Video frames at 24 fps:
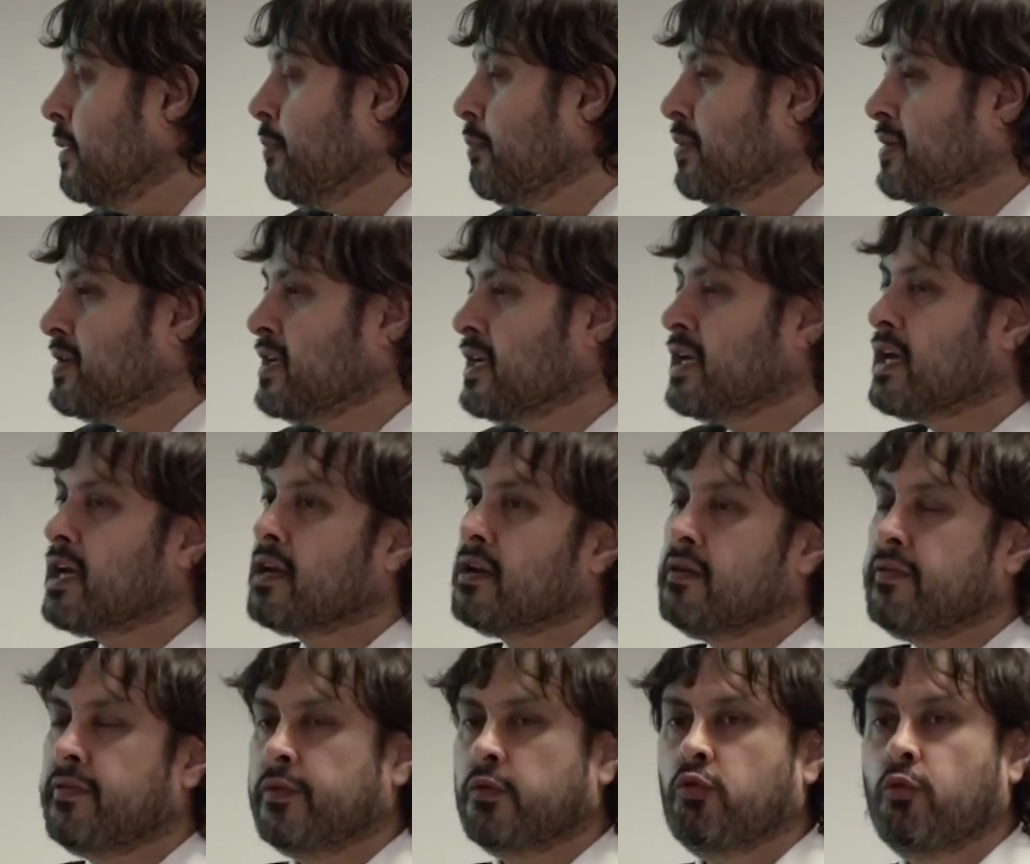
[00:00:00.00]

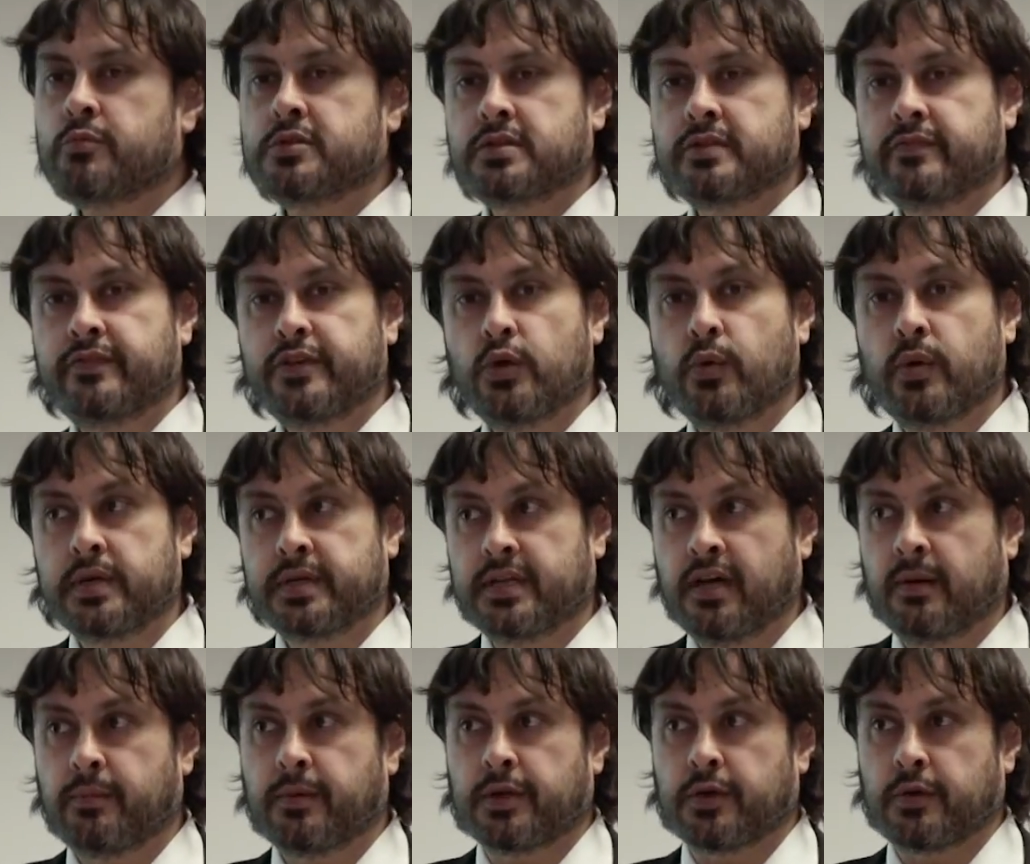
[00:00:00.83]
particular forms of U and
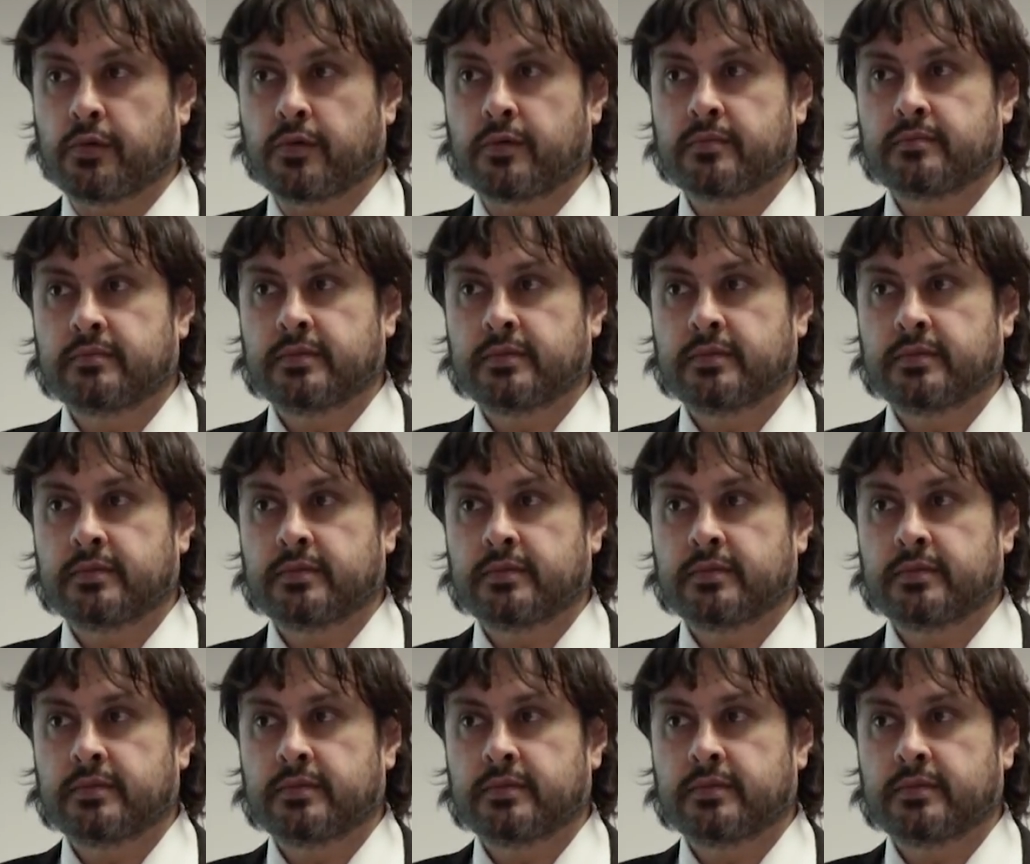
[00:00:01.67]
W.